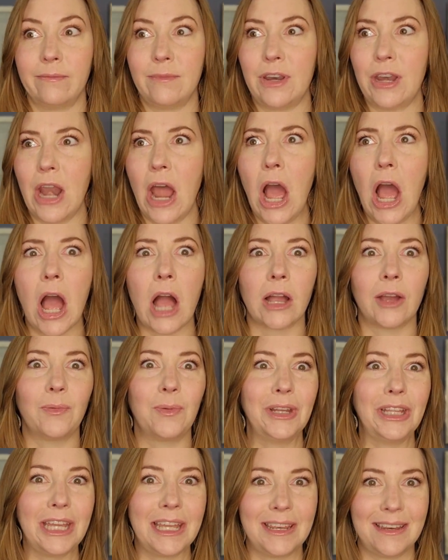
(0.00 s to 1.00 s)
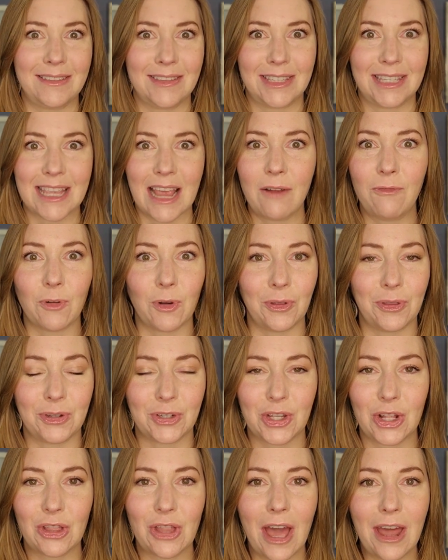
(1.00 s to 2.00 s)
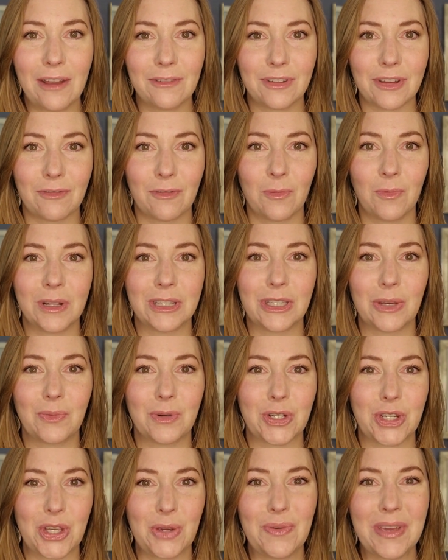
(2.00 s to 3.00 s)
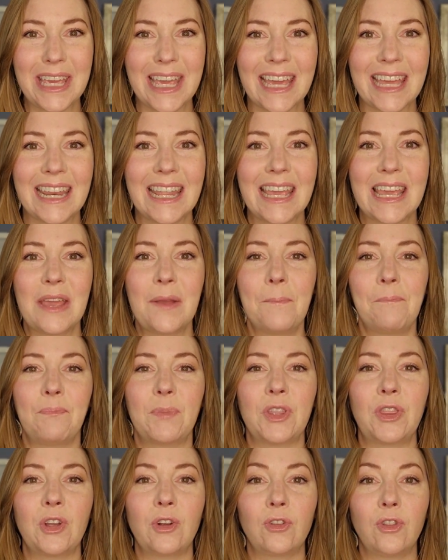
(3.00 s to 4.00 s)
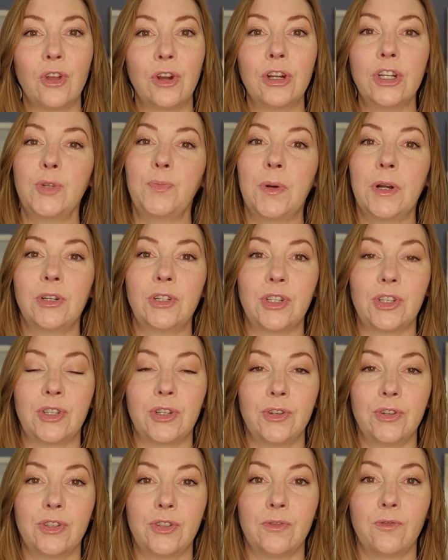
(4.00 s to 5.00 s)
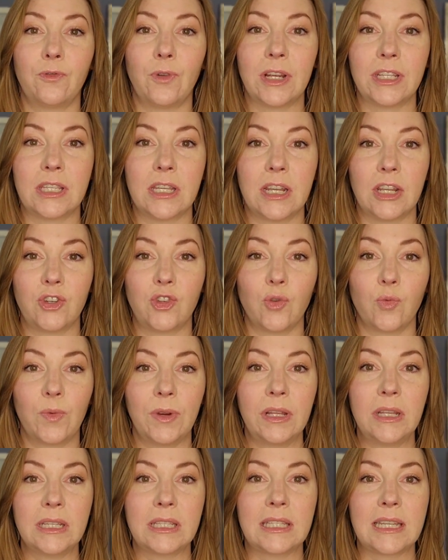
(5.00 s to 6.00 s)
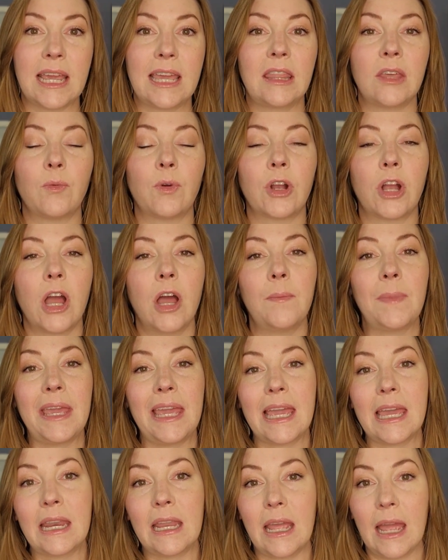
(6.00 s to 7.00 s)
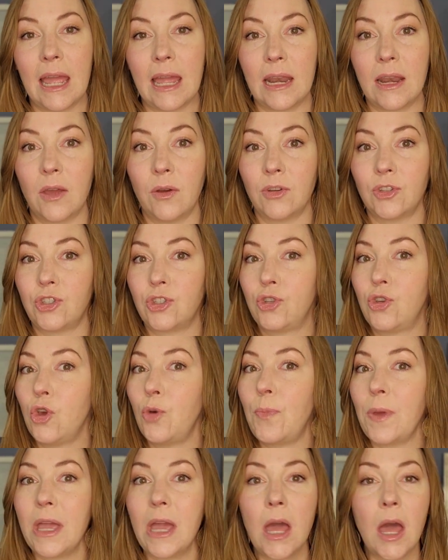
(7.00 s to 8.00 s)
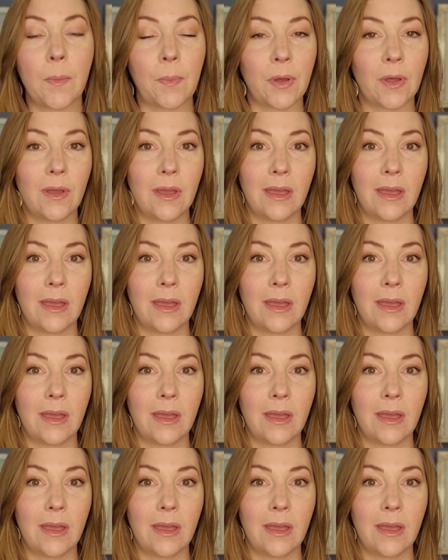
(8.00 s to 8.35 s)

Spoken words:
Knock, really several. There's a lot of different ones that were doing it, but they're large purchasers of residential real estate that were coming in and scooping up